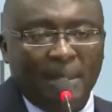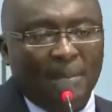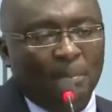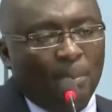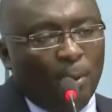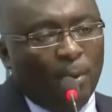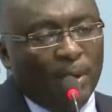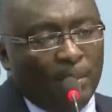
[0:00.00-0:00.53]
But
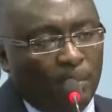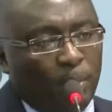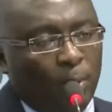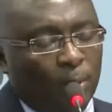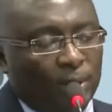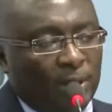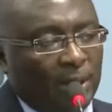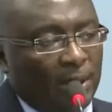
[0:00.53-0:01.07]
more
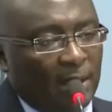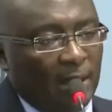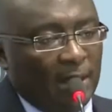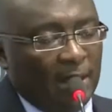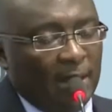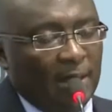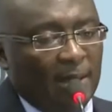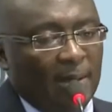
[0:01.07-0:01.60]

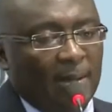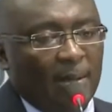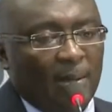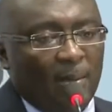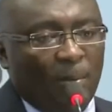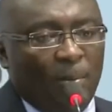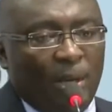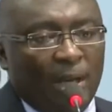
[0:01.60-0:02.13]
importantly,
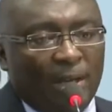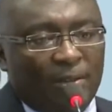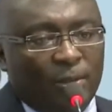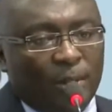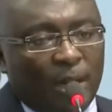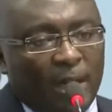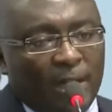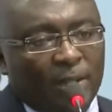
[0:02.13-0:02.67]
we are
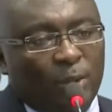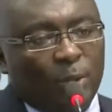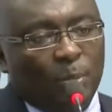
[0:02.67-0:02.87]
trying